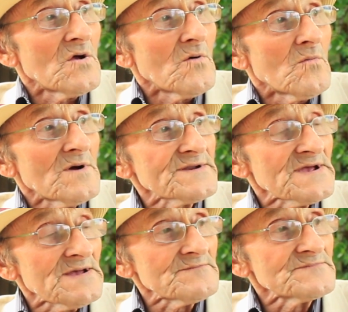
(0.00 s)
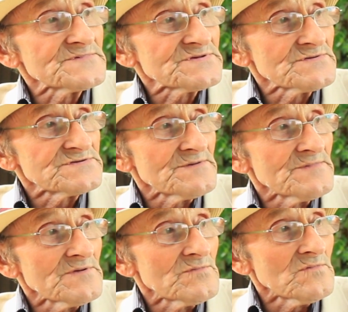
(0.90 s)
what happened to
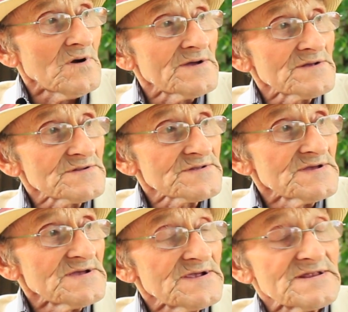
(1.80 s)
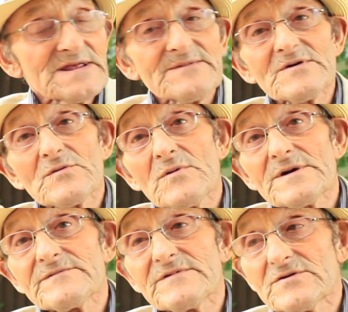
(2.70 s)
Jimmy Wilde? He never
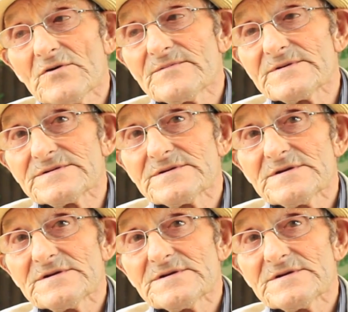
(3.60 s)
quite recovered.